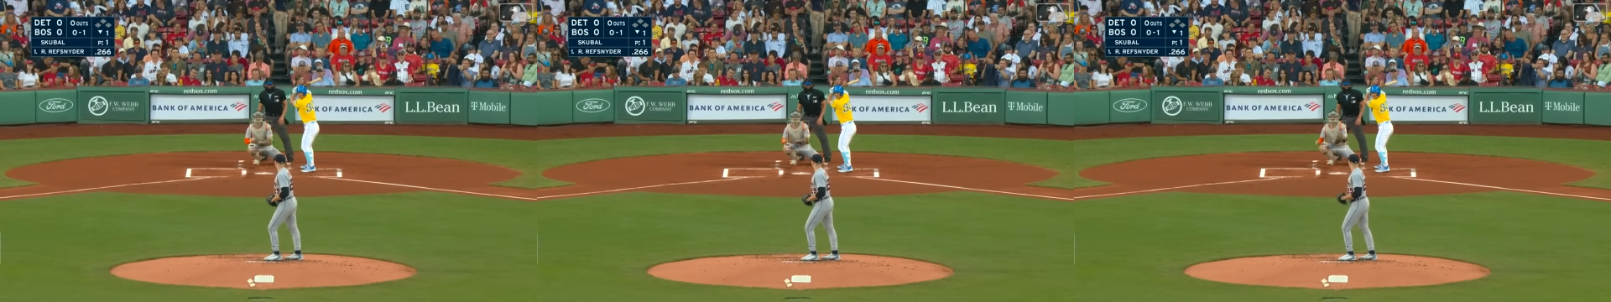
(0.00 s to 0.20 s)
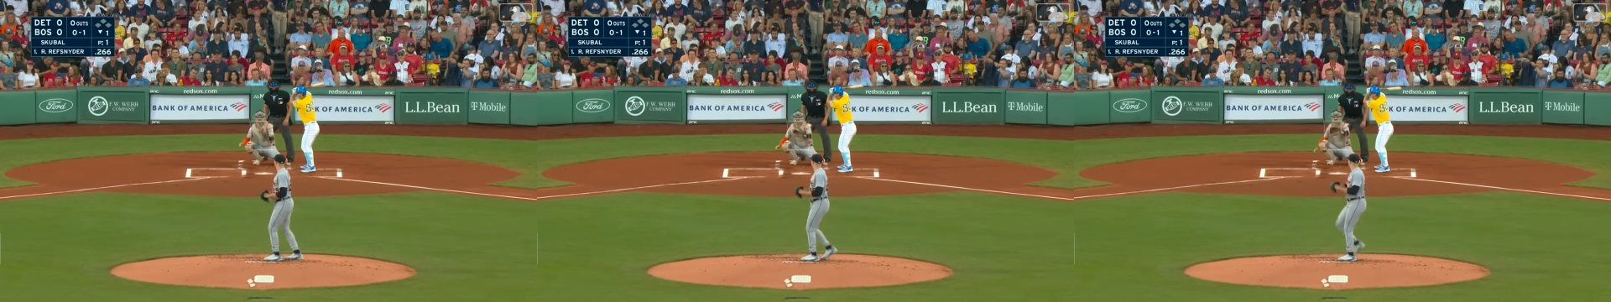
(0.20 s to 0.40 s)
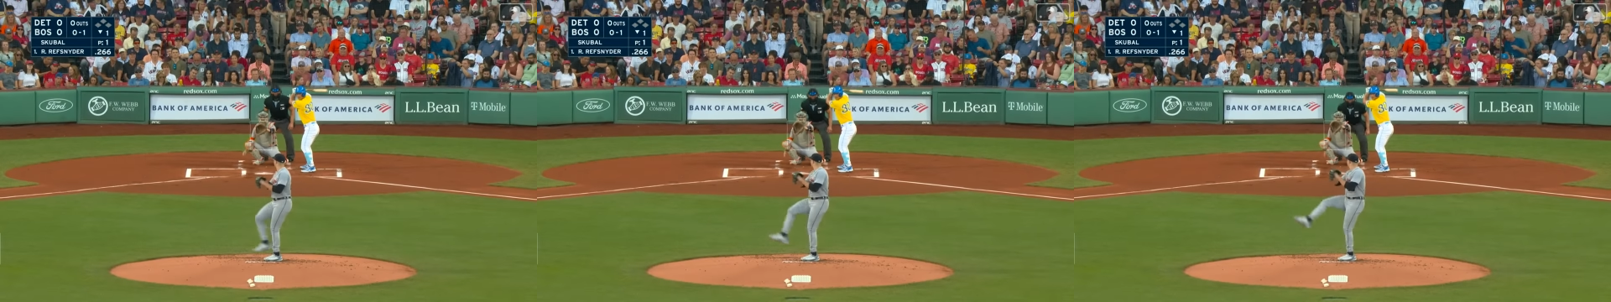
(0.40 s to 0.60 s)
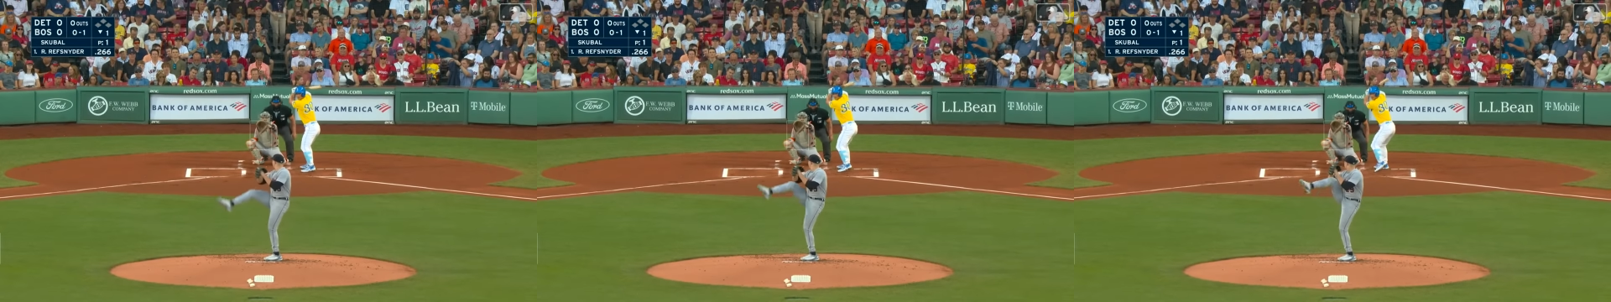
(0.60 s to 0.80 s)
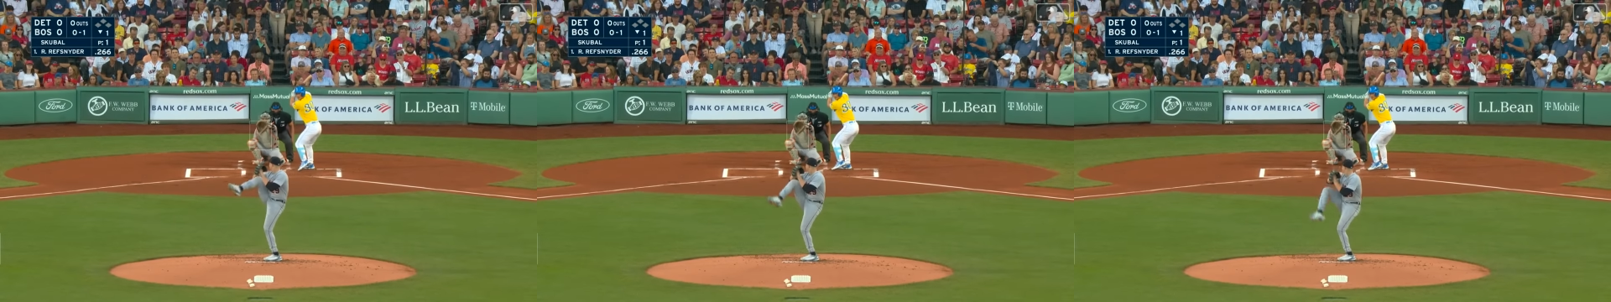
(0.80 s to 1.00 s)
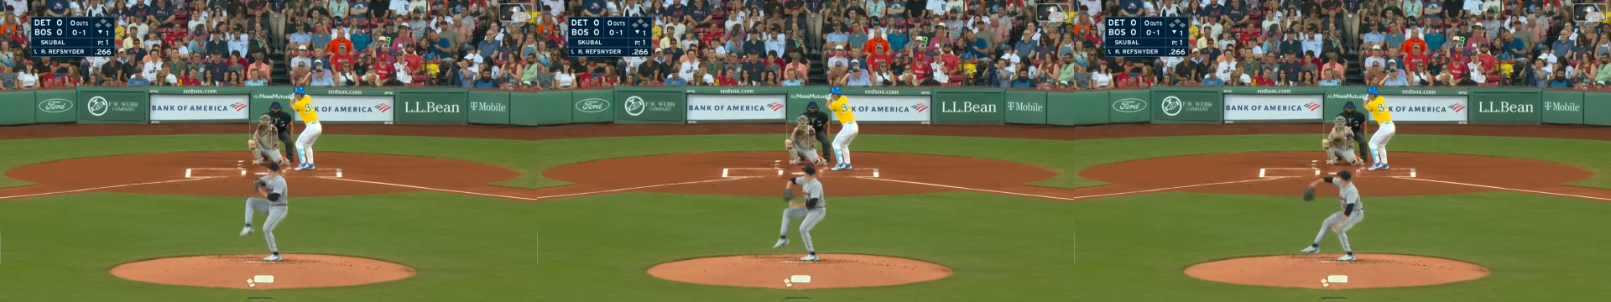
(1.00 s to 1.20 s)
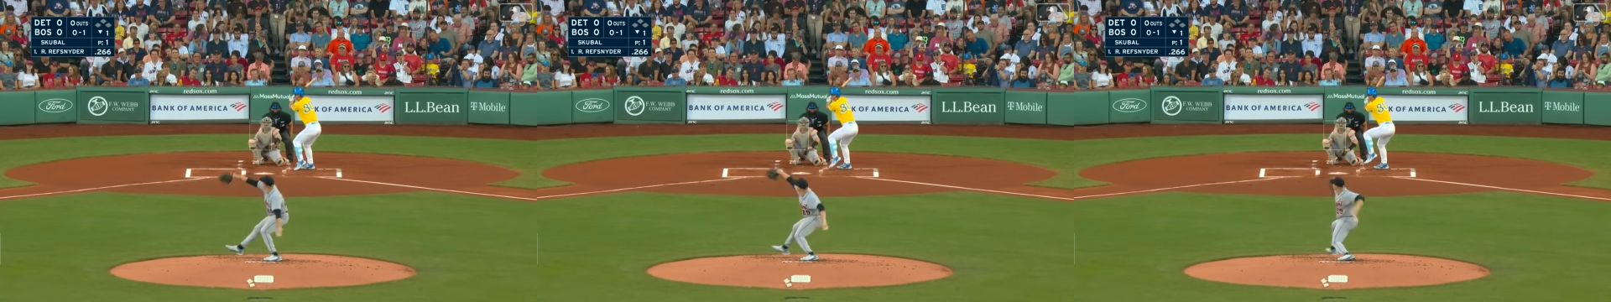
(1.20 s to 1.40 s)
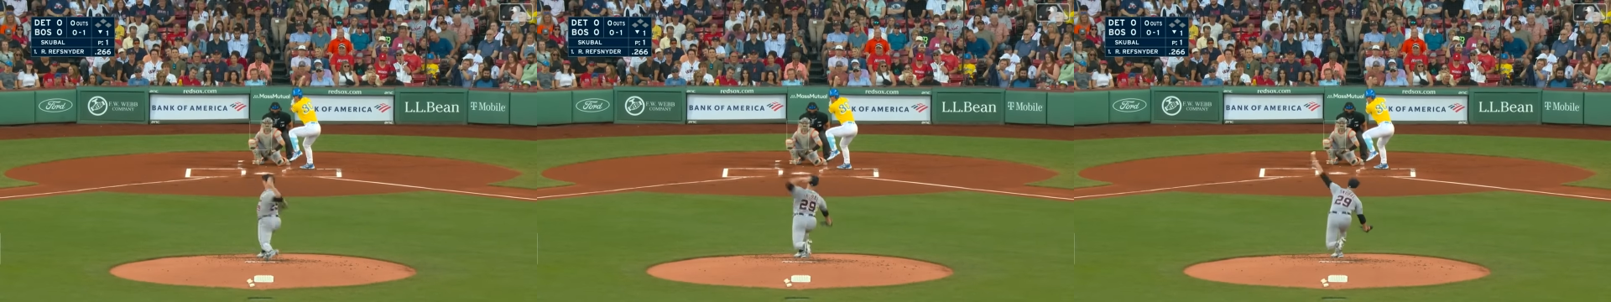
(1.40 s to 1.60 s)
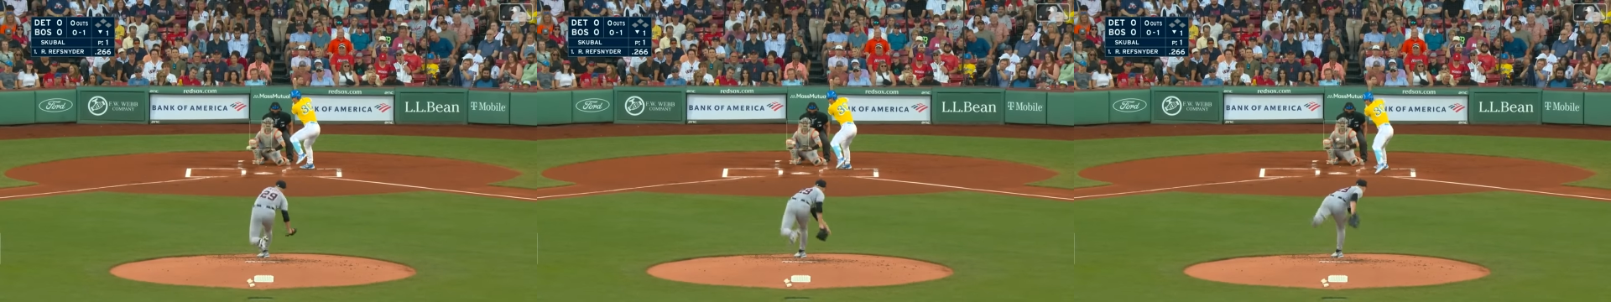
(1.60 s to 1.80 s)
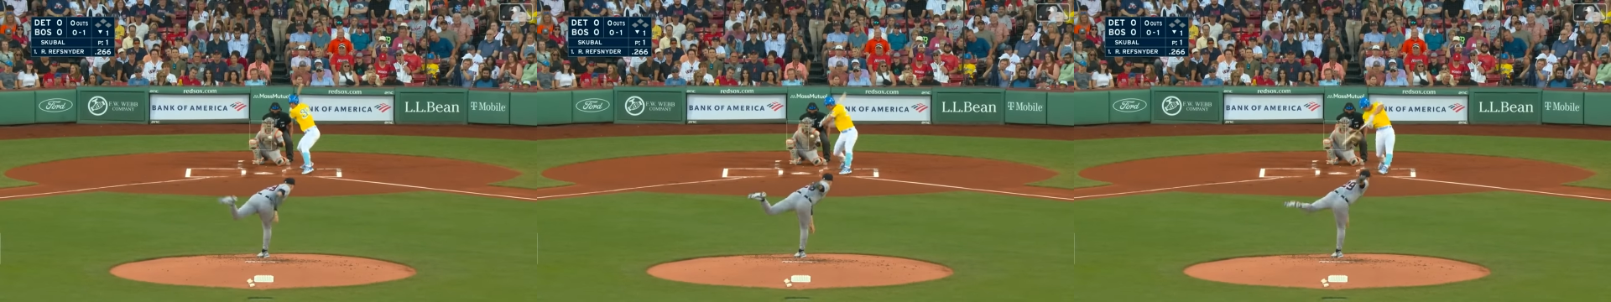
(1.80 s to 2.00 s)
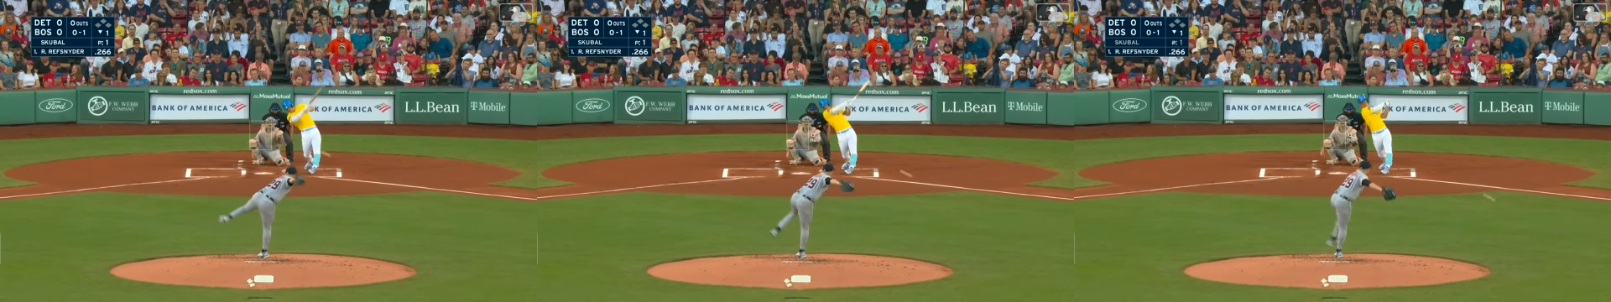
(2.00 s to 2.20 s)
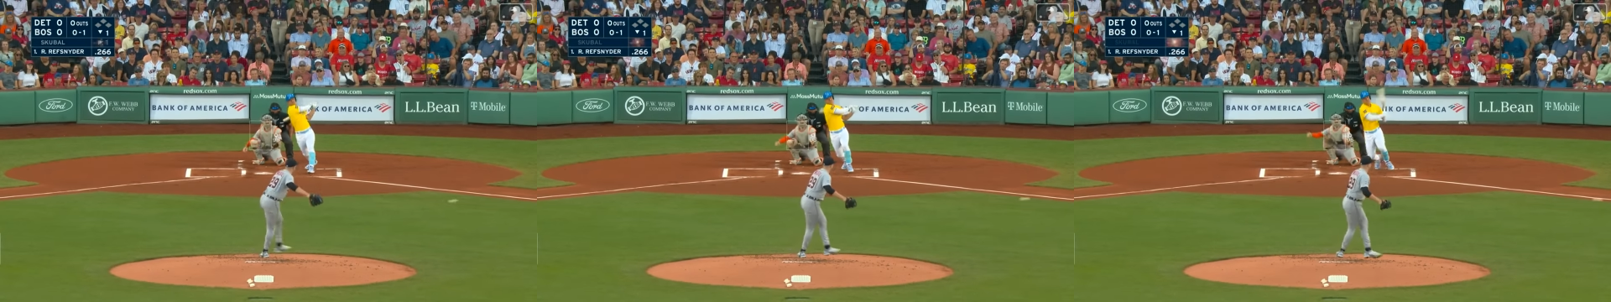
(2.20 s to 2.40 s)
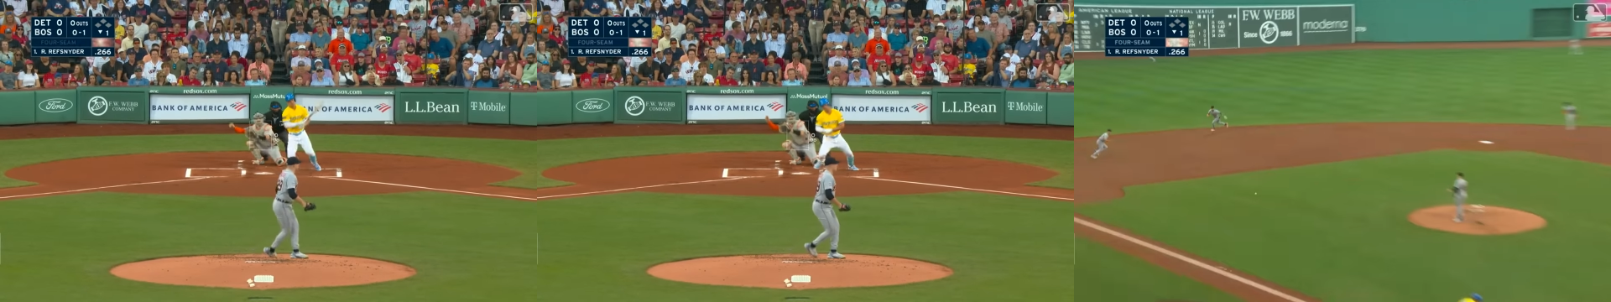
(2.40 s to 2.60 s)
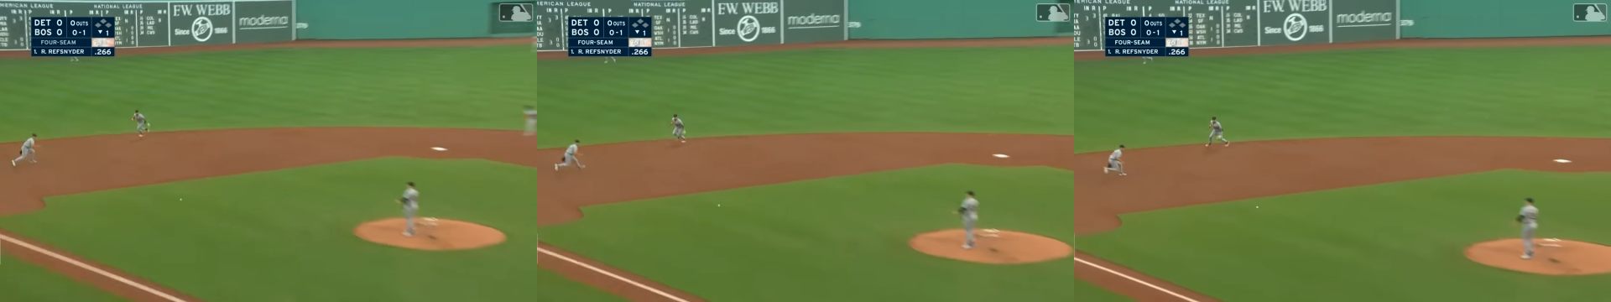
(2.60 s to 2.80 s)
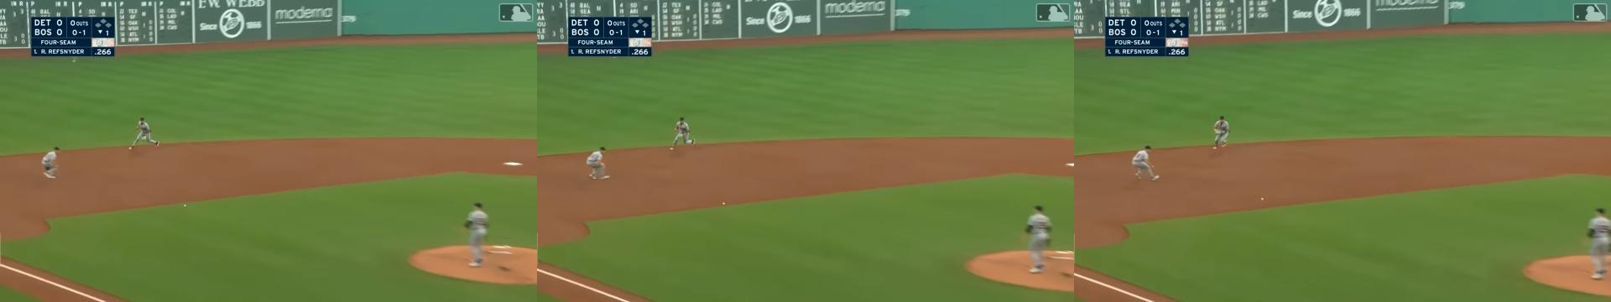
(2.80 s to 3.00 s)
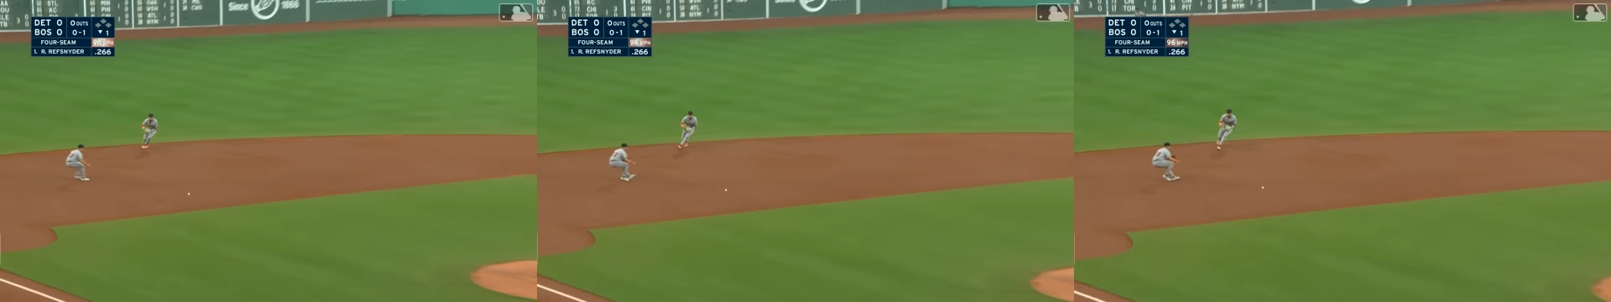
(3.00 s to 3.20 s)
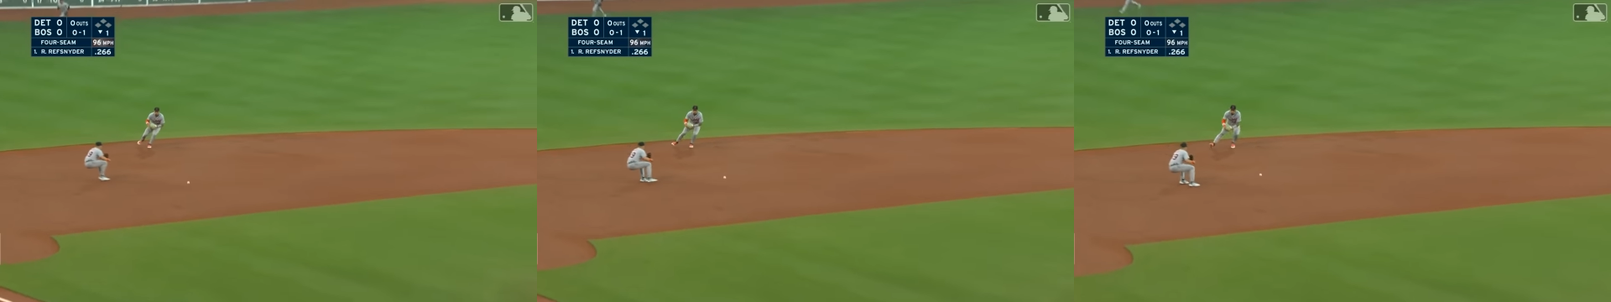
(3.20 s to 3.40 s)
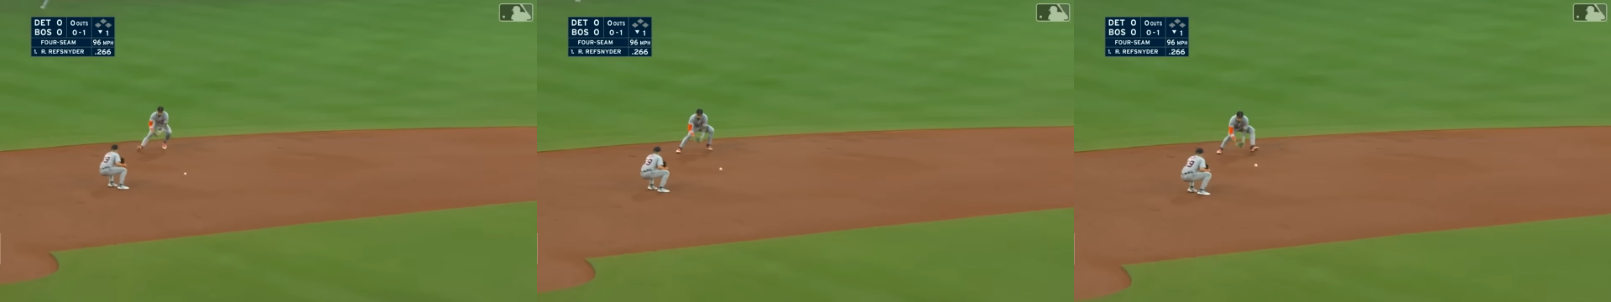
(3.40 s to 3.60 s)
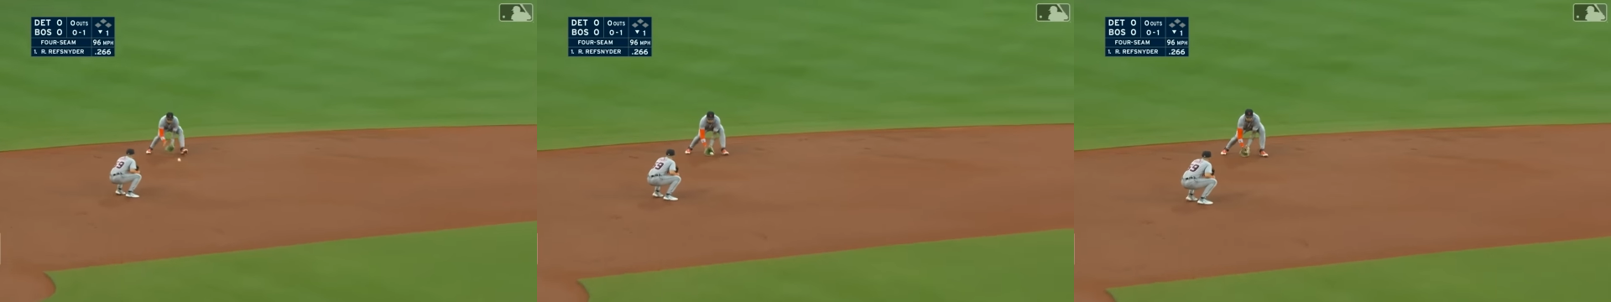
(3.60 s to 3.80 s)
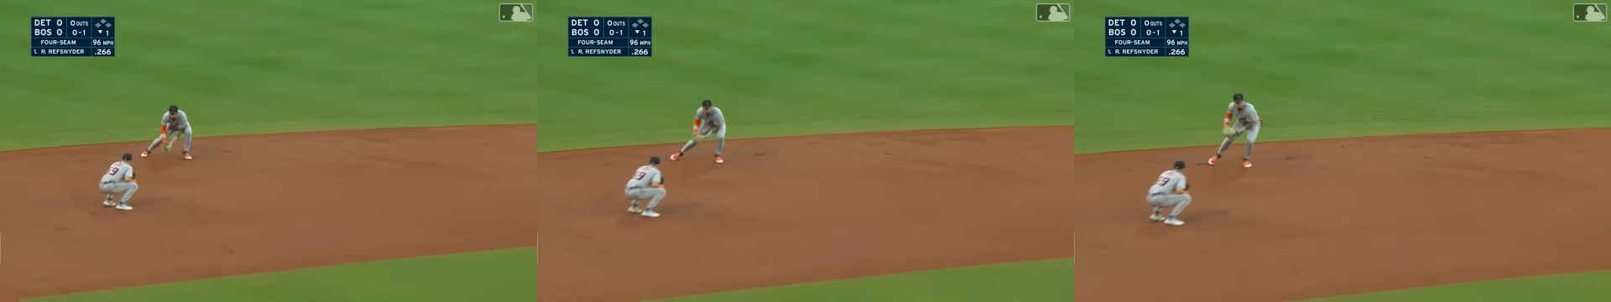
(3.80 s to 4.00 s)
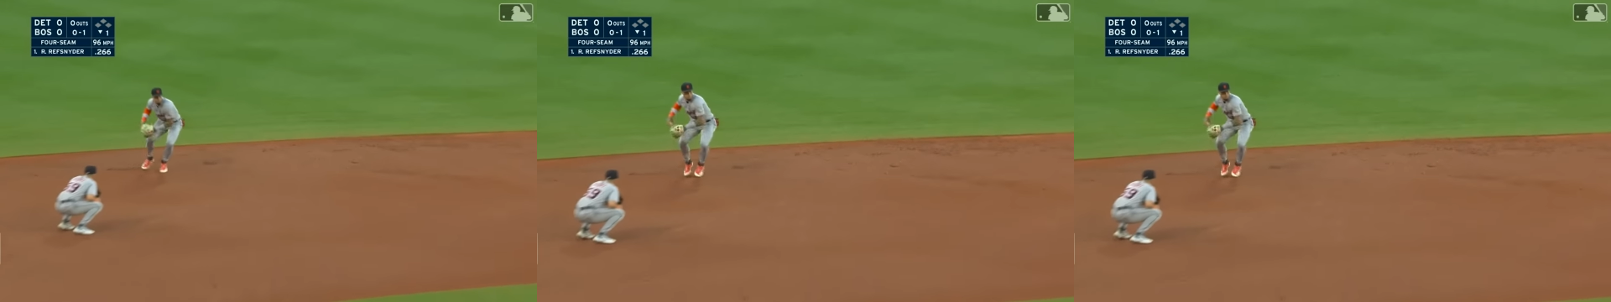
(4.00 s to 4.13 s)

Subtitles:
Nobody's mouth can be seen.